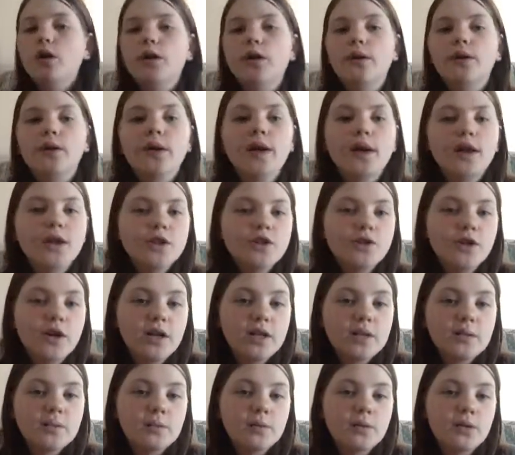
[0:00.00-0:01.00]
No, Angel
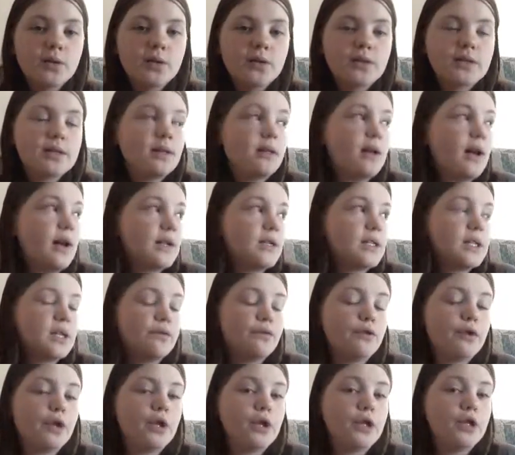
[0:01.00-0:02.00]
Hospital is a lot
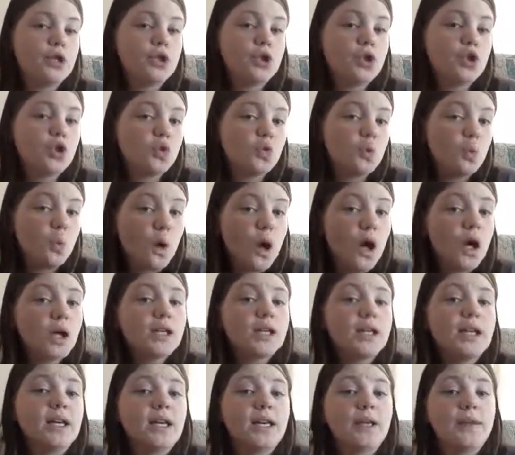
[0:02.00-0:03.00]
different because you just
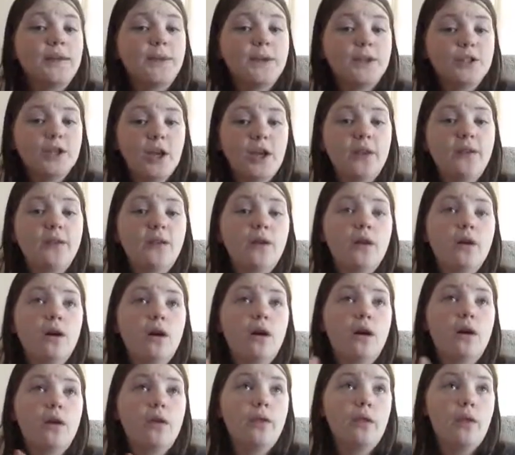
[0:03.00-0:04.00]
walk in, they check the
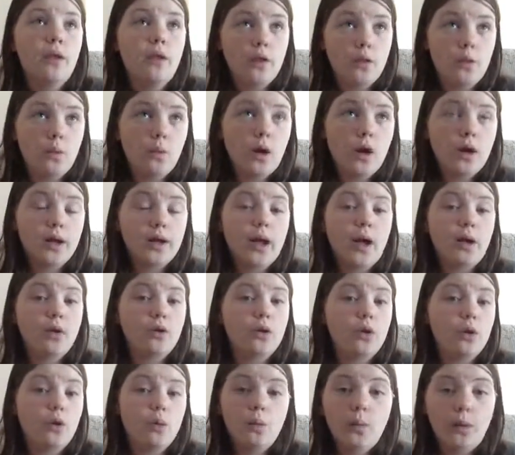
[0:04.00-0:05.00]
dog, and then you walk
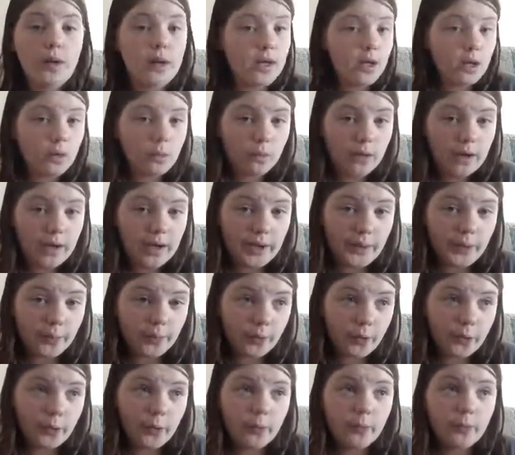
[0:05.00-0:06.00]
out. You don't wait in a waiting
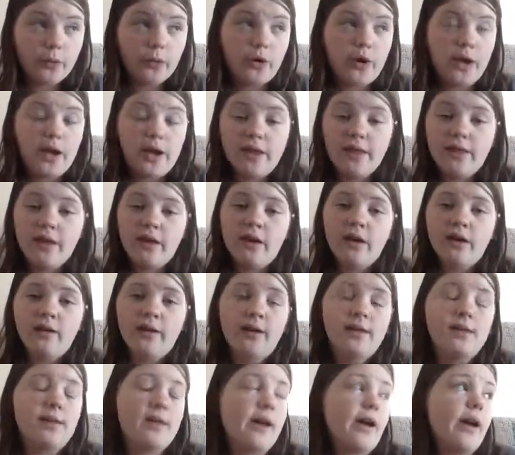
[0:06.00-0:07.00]
room or anything
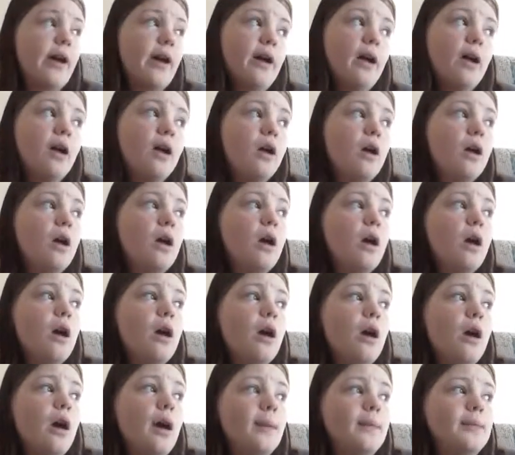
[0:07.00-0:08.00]
like that.
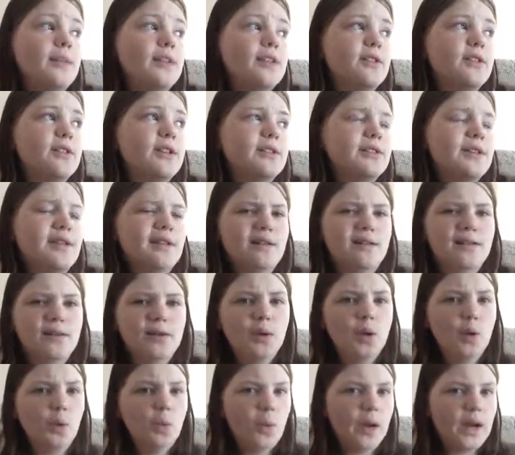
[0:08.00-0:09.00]
I mean, there is a
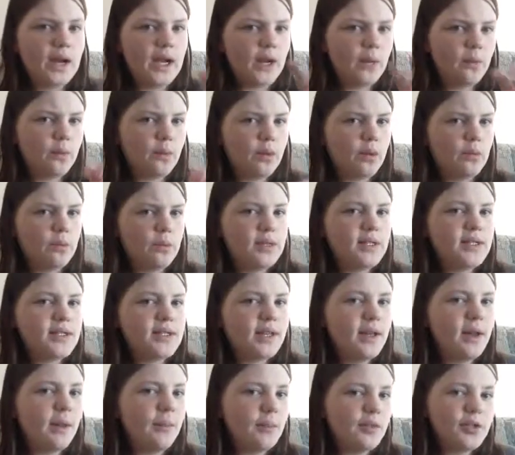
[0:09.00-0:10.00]
little waiting room, but
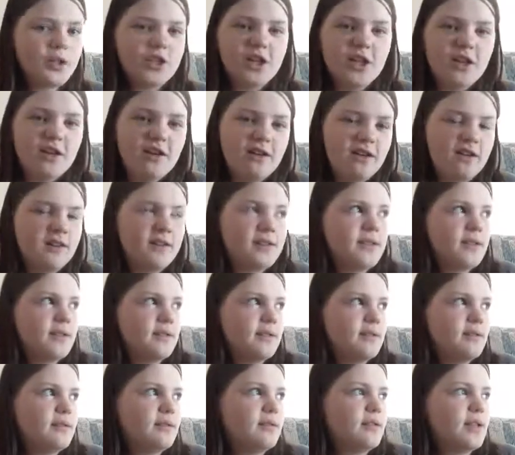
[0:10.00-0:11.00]
it's a couple chairs,
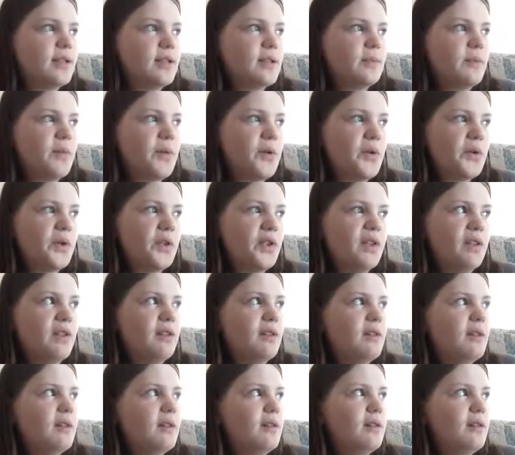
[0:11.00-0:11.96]
and that's about it.